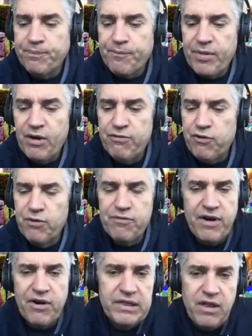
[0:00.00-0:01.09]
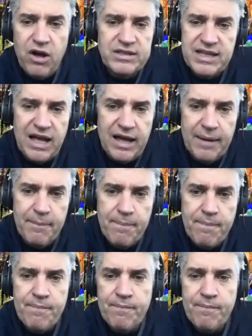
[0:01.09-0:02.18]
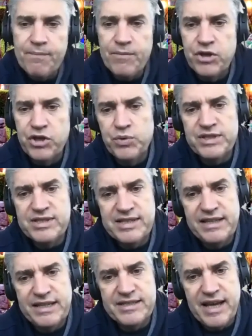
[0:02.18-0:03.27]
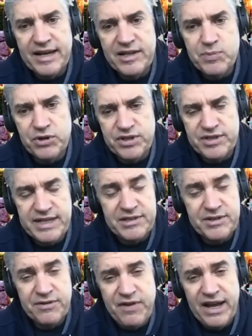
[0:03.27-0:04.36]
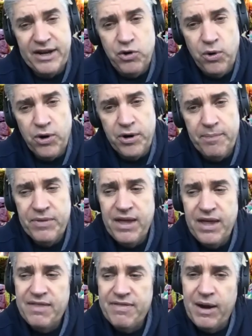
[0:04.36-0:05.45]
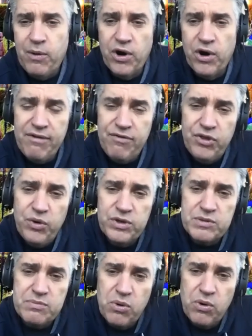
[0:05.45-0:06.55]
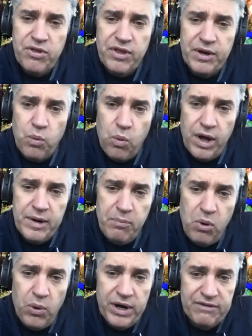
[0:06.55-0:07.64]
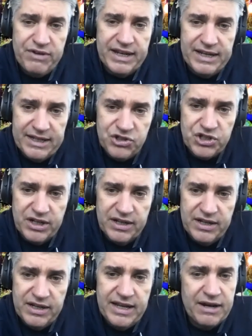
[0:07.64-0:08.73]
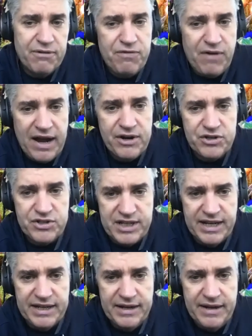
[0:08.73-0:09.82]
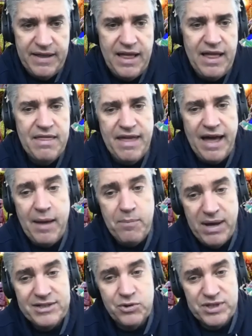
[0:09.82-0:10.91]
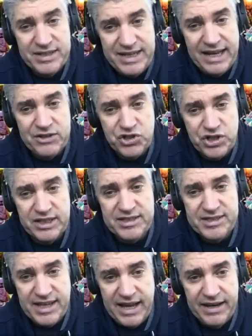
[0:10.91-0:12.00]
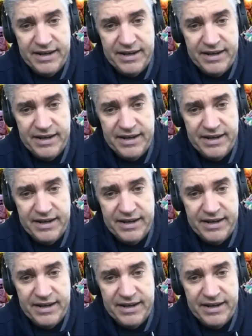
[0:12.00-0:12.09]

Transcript: for a very long time, you would see these experts testify in court that wherever there was more than one point of ignition in a fire scene, that meant it was intentionally set.